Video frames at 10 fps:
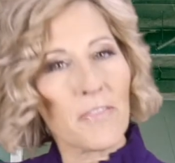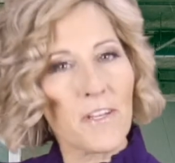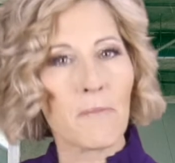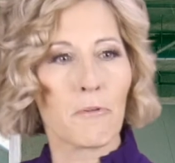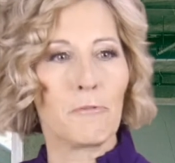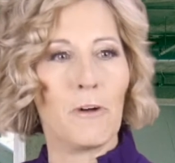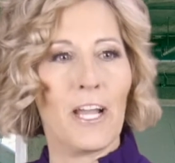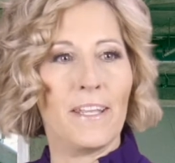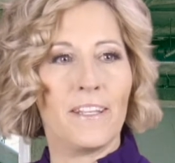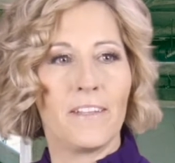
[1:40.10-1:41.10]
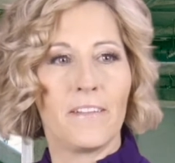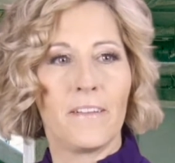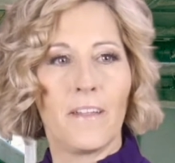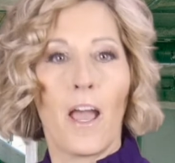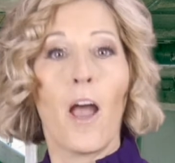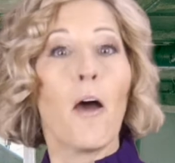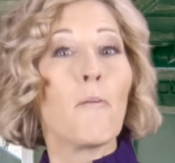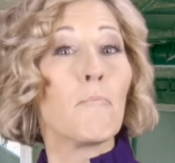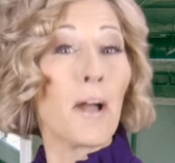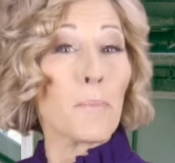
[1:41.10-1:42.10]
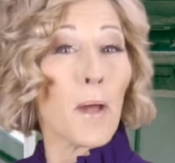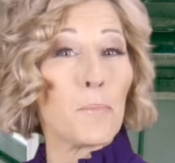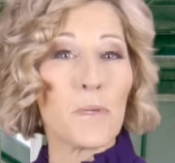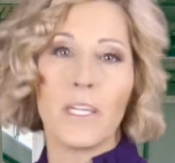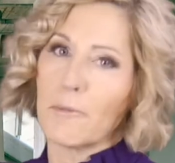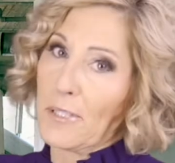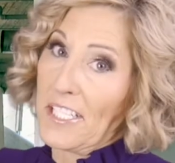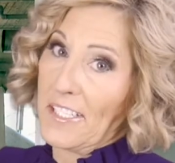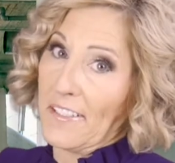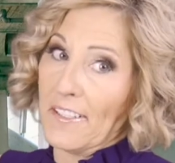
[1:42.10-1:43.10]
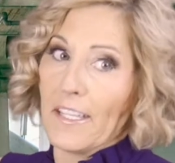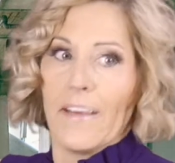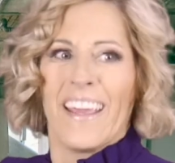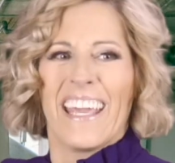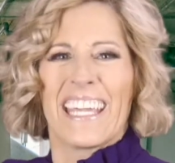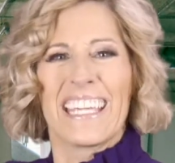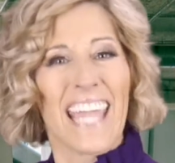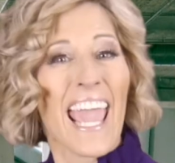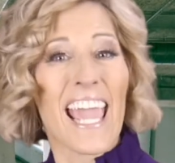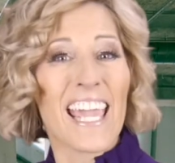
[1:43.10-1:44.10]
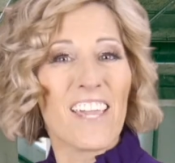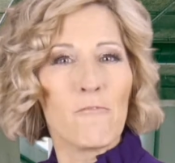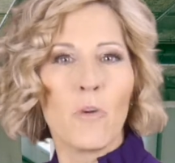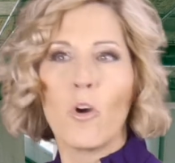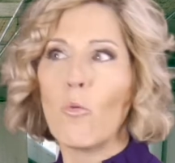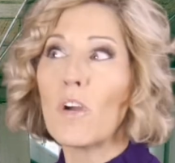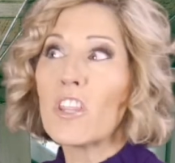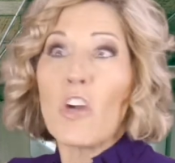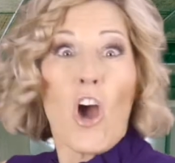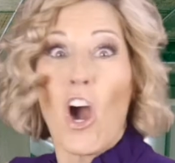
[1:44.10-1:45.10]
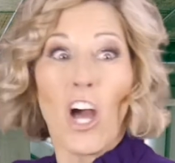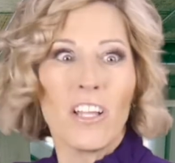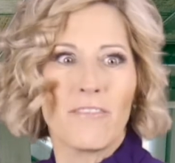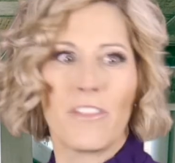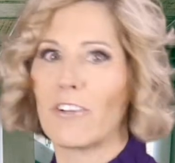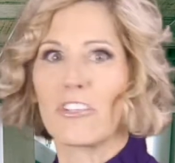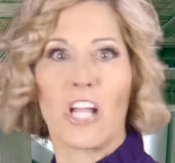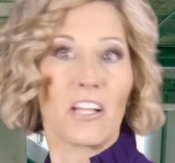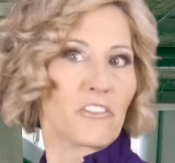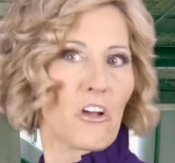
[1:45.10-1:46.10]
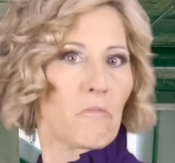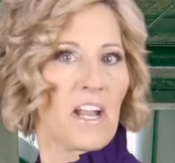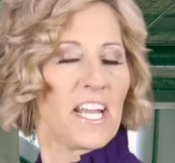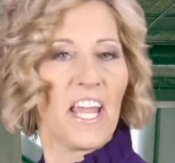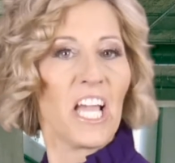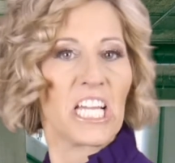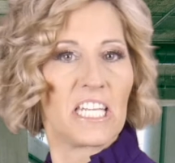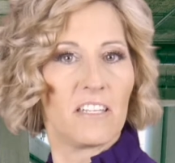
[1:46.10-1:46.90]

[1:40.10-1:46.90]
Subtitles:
number one, my puppy or kitten came with all of their shots already done.